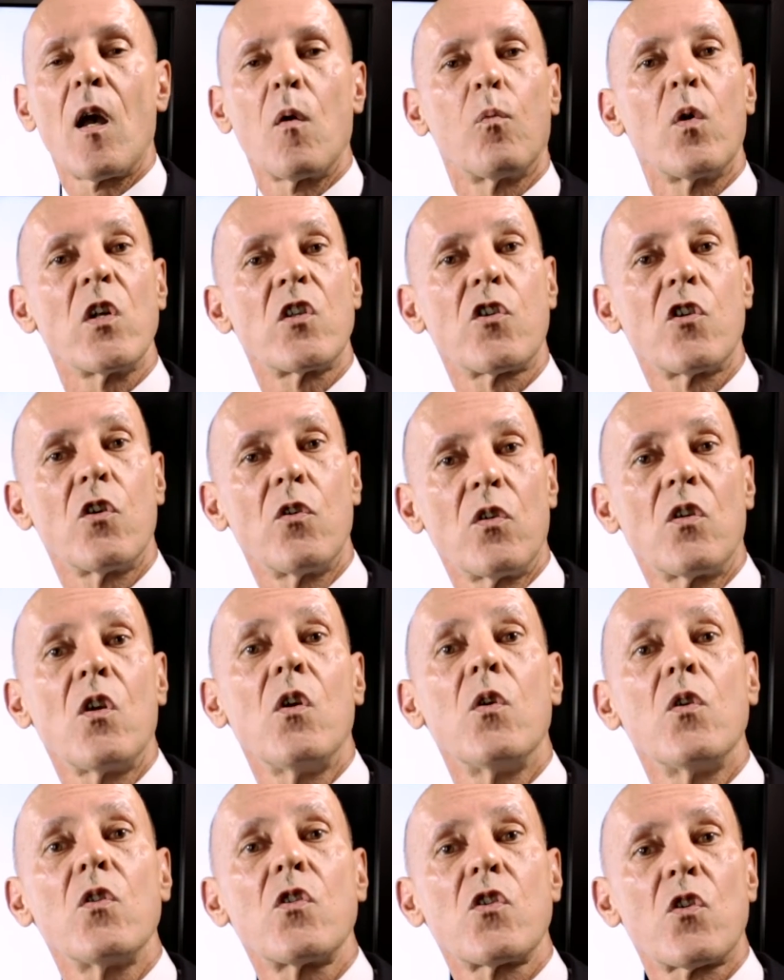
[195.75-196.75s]
which you
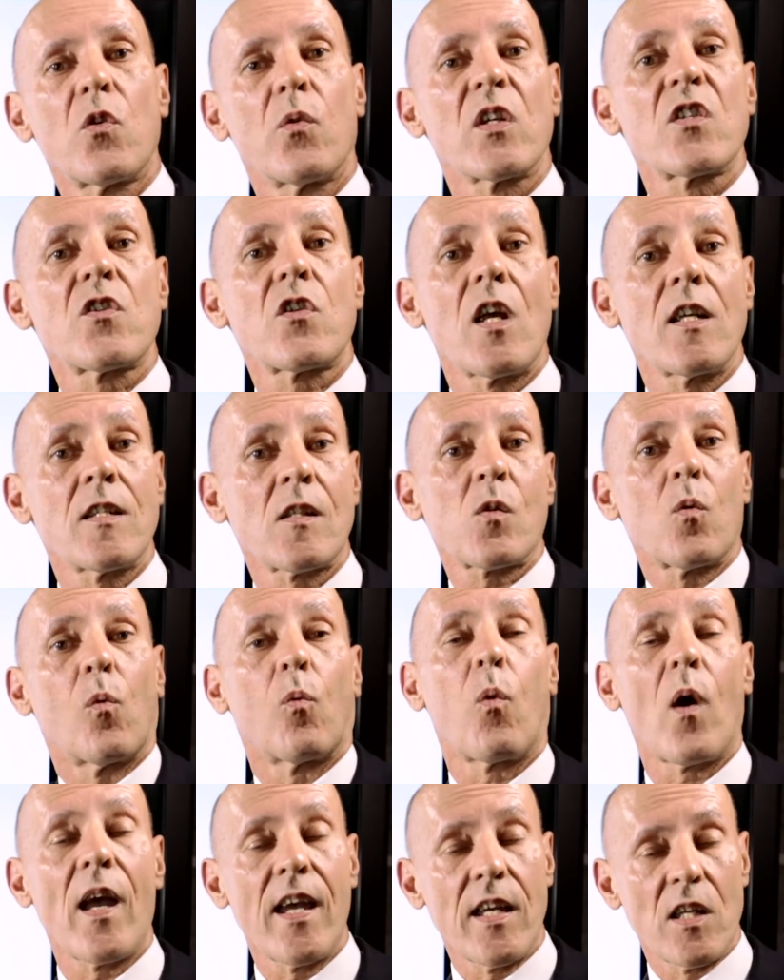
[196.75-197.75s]
use to assess
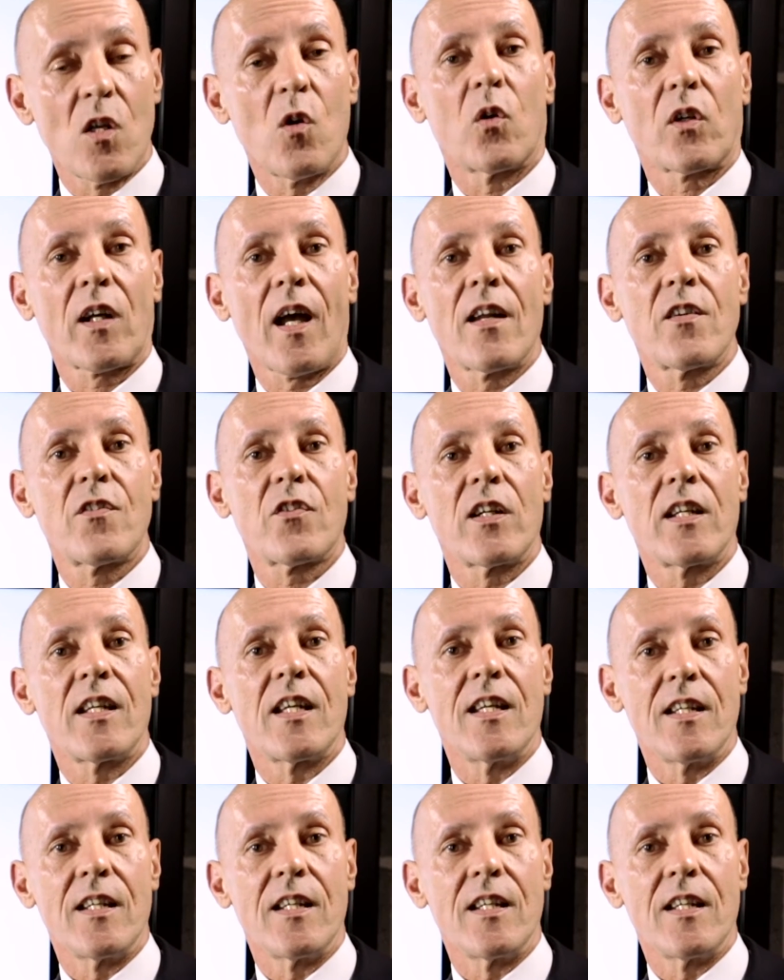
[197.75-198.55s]
where your country